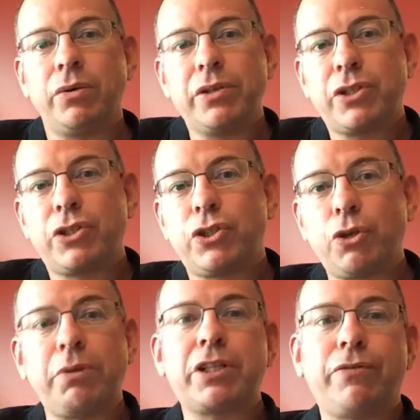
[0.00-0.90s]
so
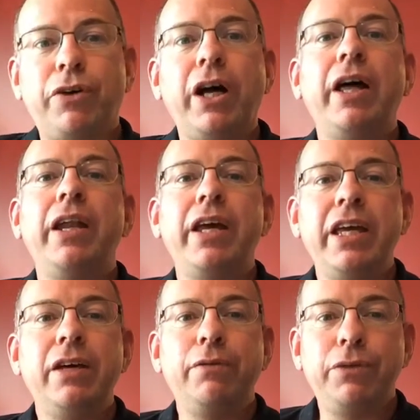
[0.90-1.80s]
much fun
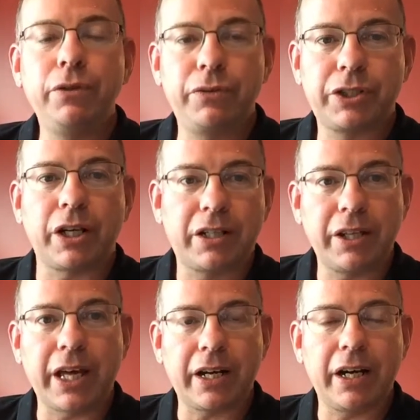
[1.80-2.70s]
if you've stuck to
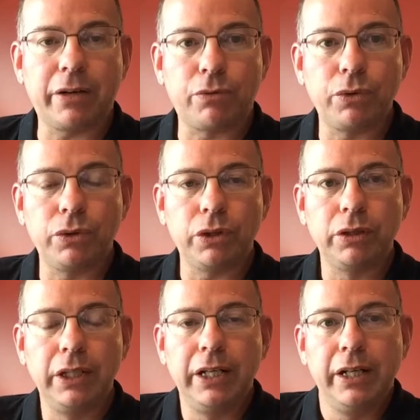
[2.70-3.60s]
that kind of rule,